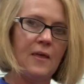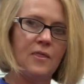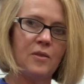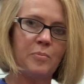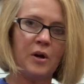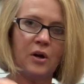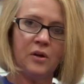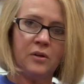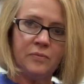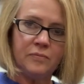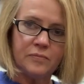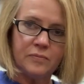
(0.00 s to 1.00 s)
The barrel
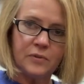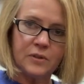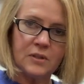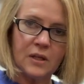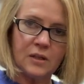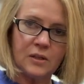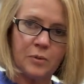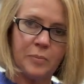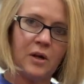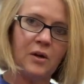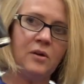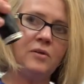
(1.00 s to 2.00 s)
looks like a little
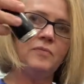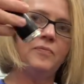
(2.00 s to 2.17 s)
barrel.